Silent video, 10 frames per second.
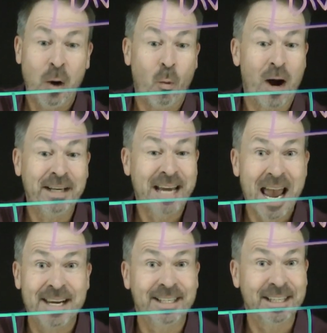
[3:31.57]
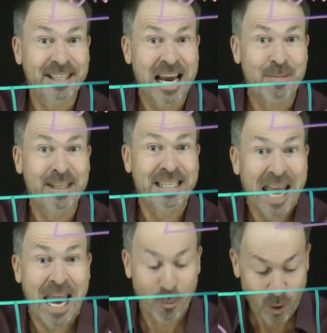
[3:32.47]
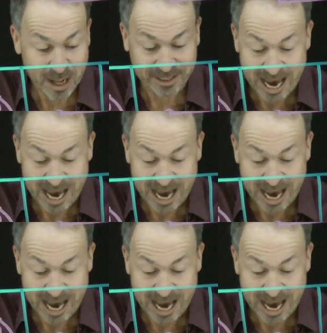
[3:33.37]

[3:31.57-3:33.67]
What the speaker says: 110 is the same as 10 ones.